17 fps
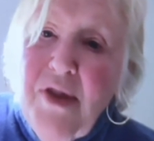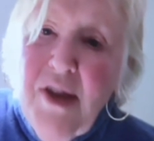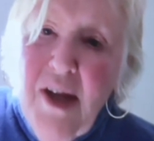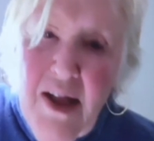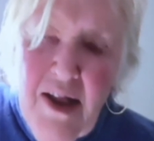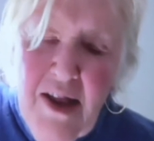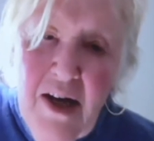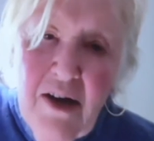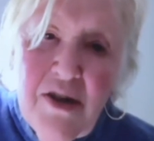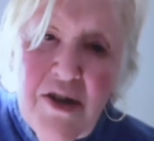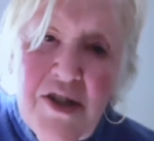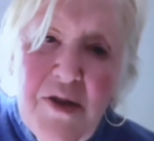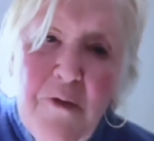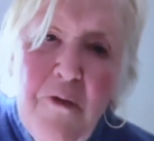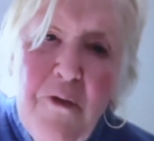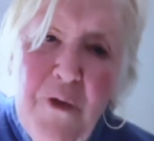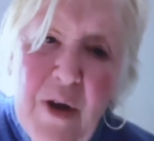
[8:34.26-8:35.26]
that there is
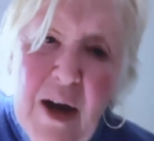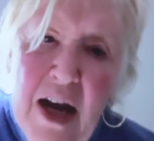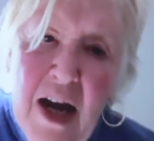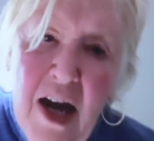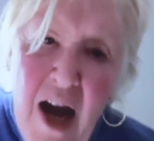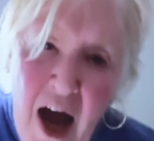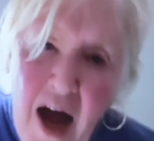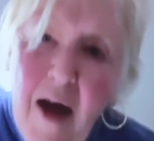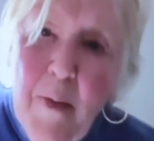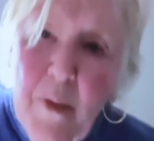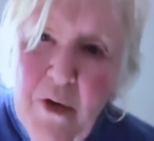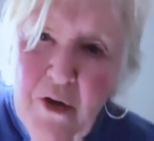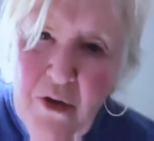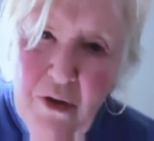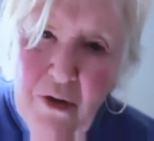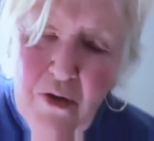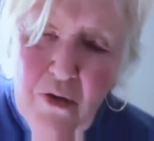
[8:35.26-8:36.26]
a
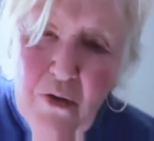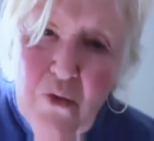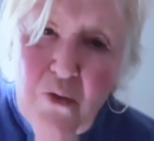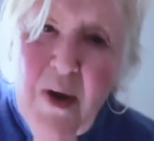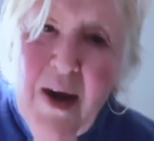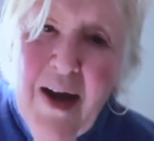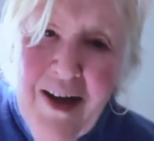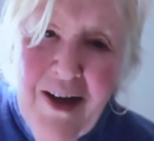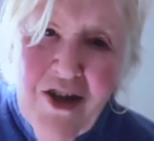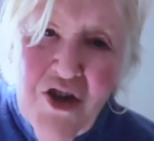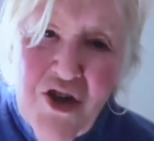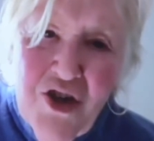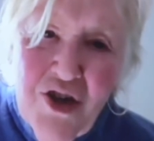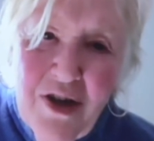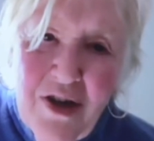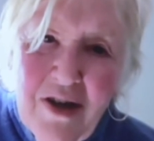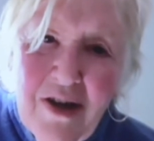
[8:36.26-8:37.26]
phenomenal
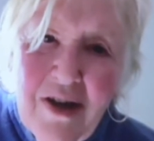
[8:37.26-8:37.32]
range